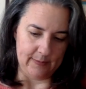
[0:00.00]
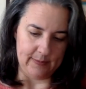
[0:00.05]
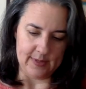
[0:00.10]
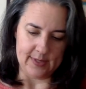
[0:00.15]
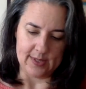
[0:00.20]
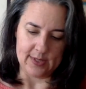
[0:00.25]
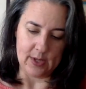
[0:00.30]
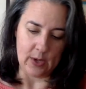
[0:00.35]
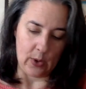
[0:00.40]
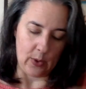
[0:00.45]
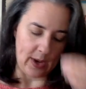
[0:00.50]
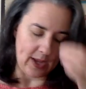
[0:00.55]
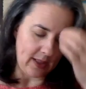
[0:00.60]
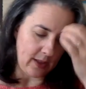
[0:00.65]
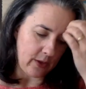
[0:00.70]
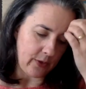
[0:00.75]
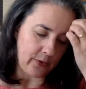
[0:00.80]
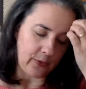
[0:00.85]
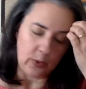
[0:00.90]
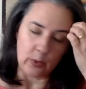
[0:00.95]
So I
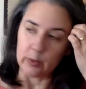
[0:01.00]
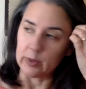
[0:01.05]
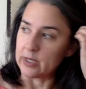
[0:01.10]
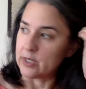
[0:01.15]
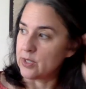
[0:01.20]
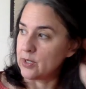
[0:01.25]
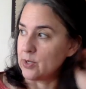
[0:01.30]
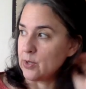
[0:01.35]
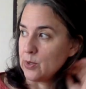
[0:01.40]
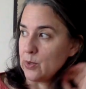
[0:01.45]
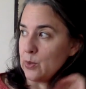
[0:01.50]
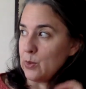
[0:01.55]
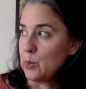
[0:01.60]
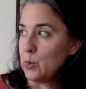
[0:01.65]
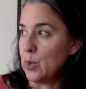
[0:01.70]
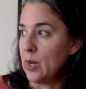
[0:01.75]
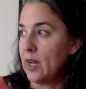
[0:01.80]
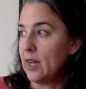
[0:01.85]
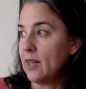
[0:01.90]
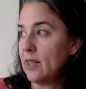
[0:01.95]
look forward
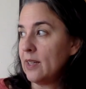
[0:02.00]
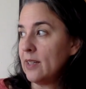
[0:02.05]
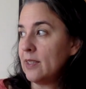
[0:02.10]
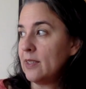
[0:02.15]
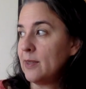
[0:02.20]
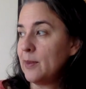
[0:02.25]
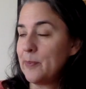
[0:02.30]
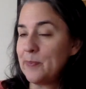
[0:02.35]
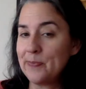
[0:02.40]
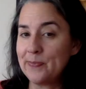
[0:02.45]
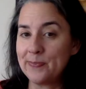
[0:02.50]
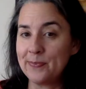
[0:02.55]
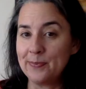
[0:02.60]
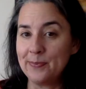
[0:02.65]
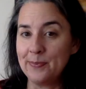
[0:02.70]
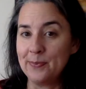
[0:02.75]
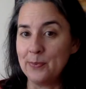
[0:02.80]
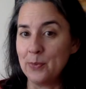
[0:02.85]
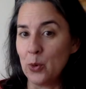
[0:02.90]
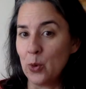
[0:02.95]
to
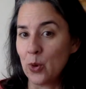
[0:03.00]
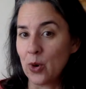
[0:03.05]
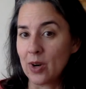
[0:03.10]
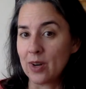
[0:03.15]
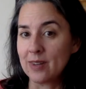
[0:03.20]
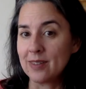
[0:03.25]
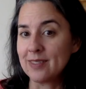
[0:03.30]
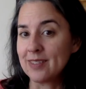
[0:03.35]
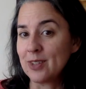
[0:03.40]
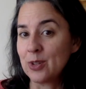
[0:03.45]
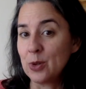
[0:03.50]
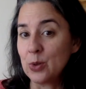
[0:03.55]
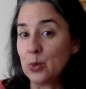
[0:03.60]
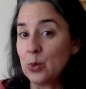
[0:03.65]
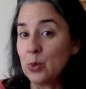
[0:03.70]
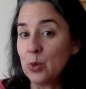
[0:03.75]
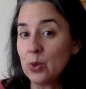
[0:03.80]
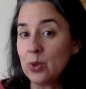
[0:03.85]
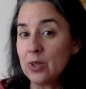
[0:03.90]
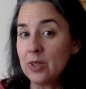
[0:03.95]
more
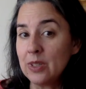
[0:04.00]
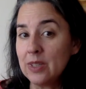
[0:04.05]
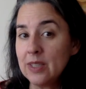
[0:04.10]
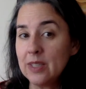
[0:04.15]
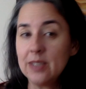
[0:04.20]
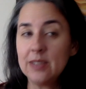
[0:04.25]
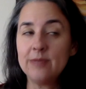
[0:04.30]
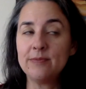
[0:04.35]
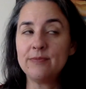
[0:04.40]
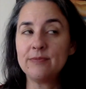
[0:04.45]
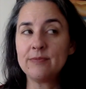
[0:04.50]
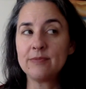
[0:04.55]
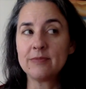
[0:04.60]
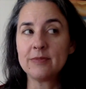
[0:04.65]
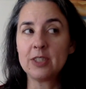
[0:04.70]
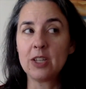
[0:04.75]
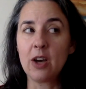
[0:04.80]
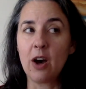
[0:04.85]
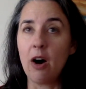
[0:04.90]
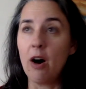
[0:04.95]
cool,
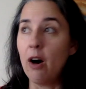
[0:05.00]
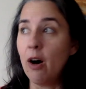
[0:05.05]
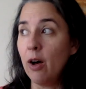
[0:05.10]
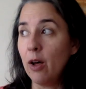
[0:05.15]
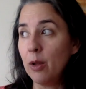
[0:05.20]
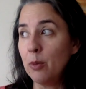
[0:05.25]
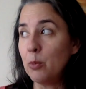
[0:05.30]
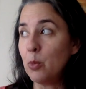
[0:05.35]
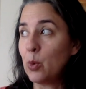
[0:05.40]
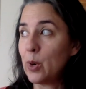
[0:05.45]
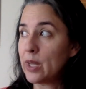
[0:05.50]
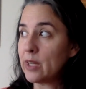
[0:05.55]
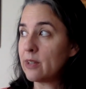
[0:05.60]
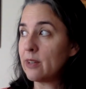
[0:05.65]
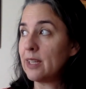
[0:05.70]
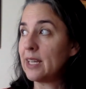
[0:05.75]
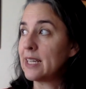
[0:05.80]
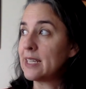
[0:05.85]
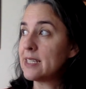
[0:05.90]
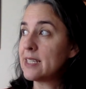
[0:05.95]
calm
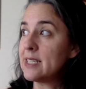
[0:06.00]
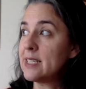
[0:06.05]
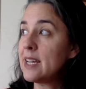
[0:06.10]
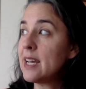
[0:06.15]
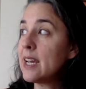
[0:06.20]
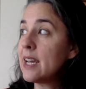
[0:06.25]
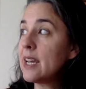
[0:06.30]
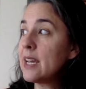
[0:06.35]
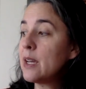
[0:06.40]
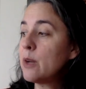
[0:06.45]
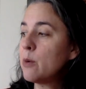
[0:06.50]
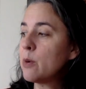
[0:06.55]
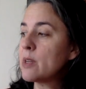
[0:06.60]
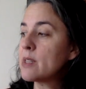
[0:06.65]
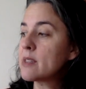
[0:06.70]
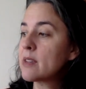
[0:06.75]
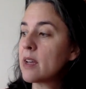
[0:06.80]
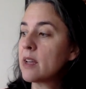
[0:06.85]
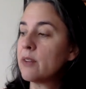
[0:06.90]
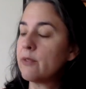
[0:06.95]
weather like today, where
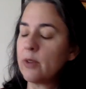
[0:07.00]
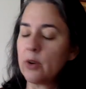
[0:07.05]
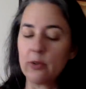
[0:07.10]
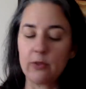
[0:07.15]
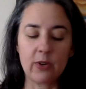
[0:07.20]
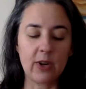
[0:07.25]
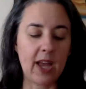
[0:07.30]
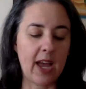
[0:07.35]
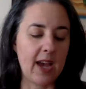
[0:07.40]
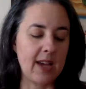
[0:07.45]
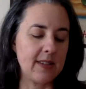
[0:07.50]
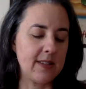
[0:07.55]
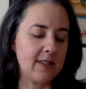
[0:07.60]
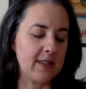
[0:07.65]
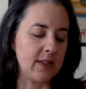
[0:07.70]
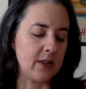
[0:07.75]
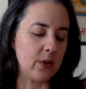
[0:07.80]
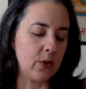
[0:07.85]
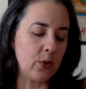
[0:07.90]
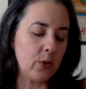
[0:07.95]
it's kind of
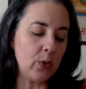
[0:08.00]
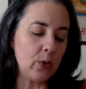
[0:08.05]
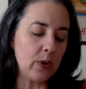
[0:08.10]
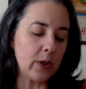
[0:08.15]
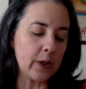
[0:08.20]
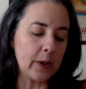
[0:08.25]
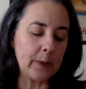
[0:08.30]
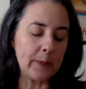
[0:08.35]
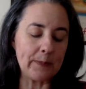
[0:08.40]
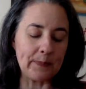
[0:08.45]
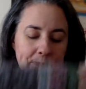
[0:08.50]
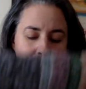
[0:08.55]
overcast and cooler,